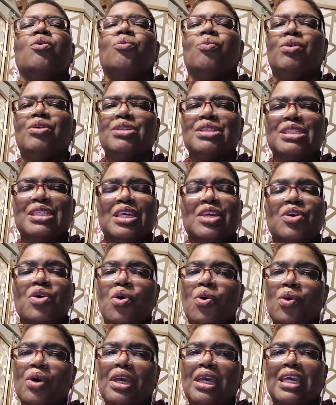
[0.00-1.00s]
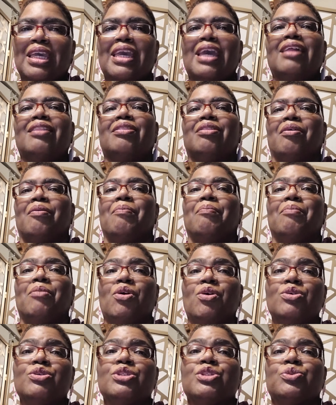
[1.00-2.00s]
We'll see who can get the
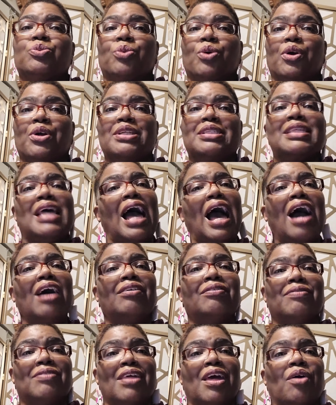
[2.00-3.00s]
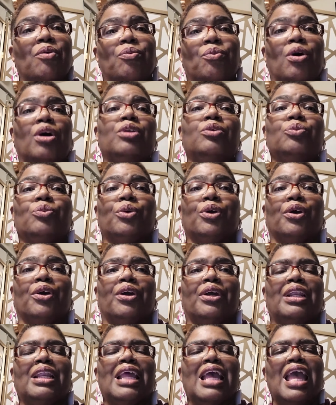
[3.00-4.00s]
most words out of that one
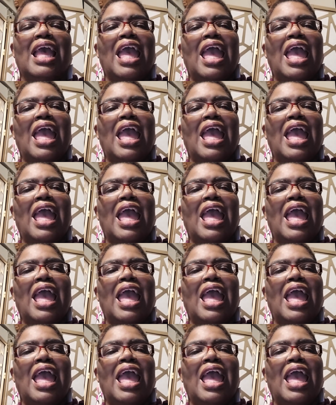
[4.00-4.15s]
word.